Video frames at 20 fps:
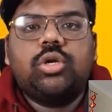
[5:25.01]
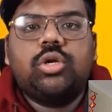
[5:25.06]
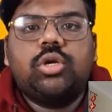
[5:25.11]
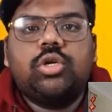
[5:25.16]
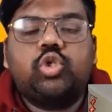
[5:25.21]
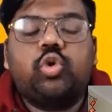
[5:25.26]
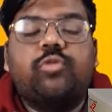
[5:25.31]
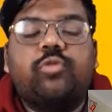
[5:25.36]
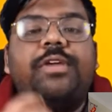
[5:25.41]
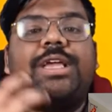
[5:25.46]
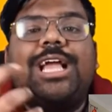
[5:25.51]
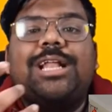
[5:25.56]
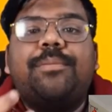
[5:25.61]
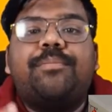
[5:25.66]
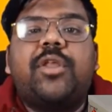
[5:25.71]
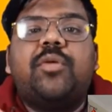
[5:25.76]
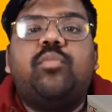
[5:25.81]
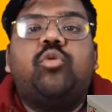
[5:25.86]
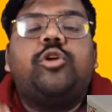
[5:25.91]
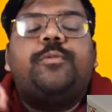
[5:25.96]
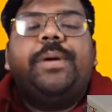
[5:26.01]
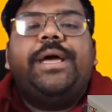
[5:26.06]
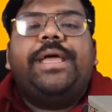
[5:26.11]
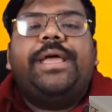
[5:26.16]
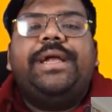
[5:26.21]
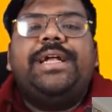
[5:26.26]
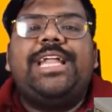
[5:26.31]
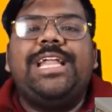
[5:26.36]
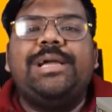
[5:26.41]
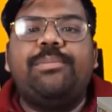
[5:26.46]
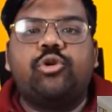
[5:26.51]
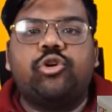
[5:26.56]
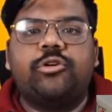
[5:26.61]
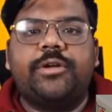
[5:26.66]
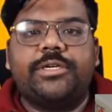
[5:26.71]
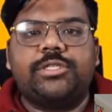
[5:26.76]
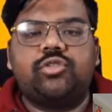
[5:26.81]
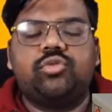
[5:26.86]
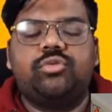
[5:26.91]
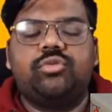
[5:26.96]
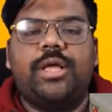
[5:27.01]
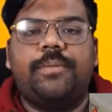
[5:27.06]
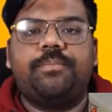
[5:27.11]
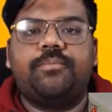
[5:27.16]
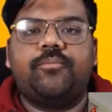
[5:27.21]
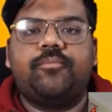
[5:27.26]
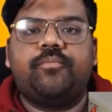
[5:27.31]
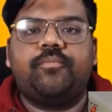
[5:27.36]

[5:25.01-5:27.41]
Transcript: So we can promote parenting products to them.